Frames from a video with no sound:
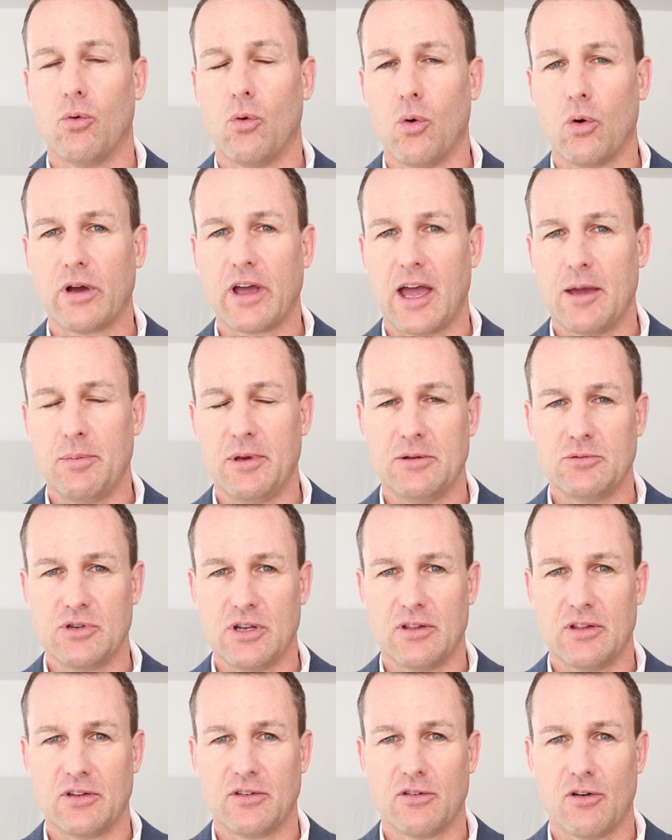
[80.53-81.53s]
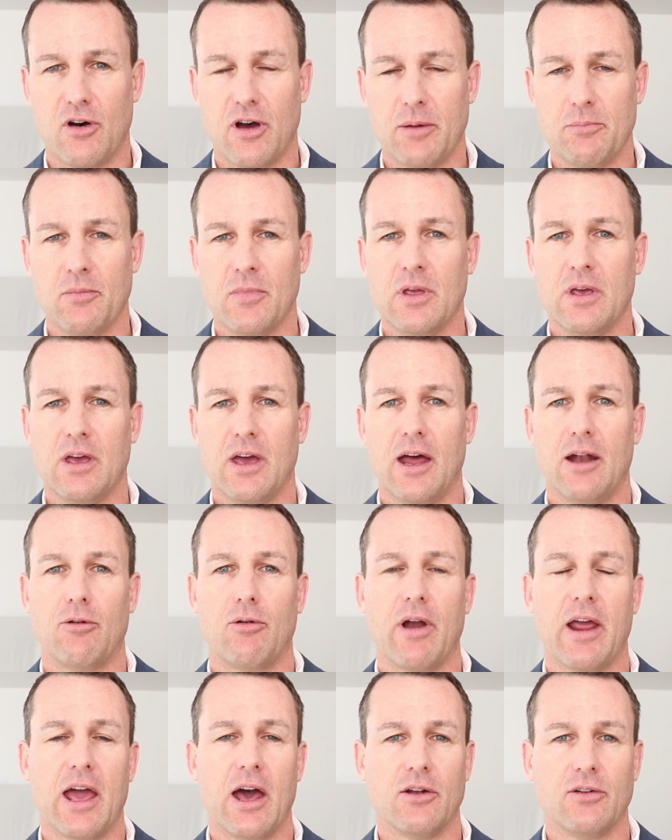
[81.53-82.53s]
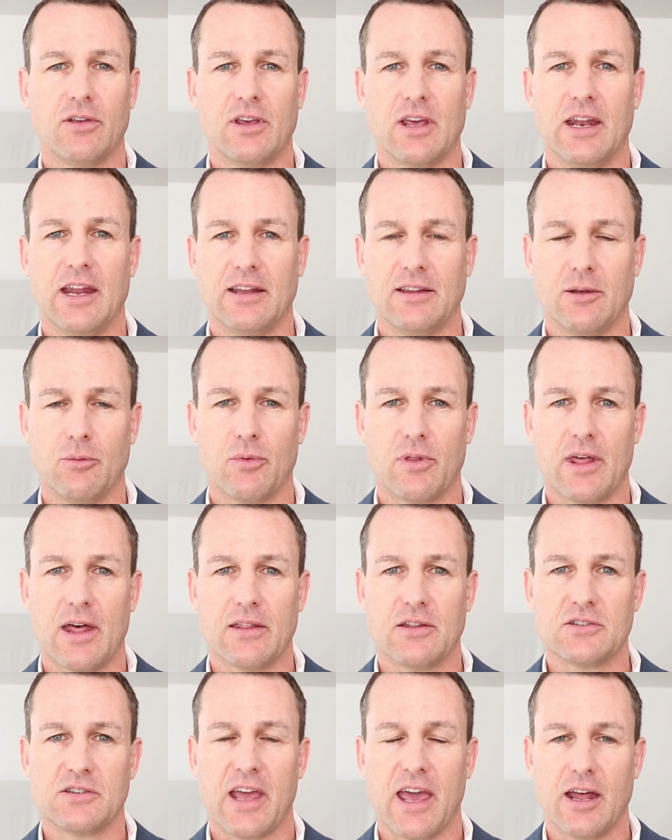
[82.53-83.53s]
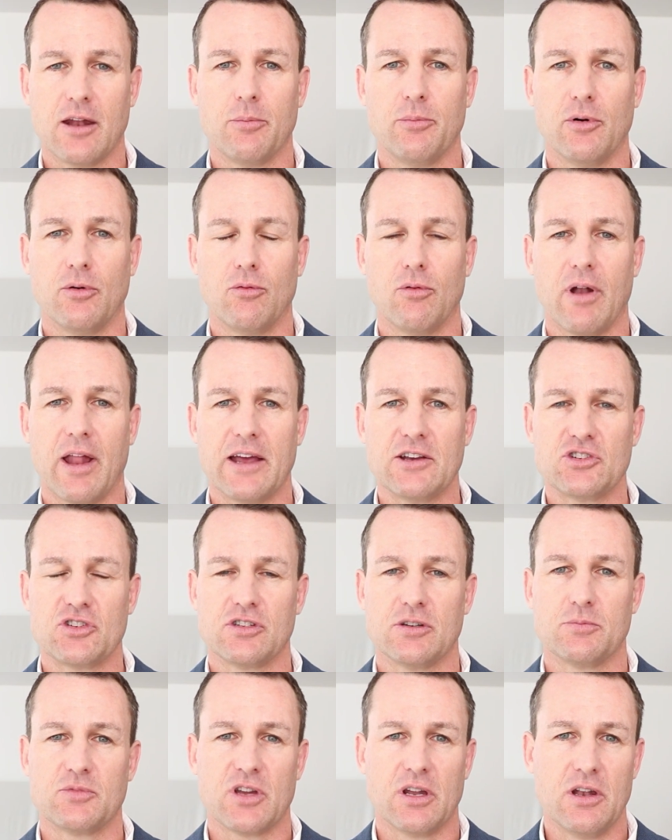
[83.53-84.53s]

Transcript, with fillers: or KPMG at the time around connecting with others, how to build relationships.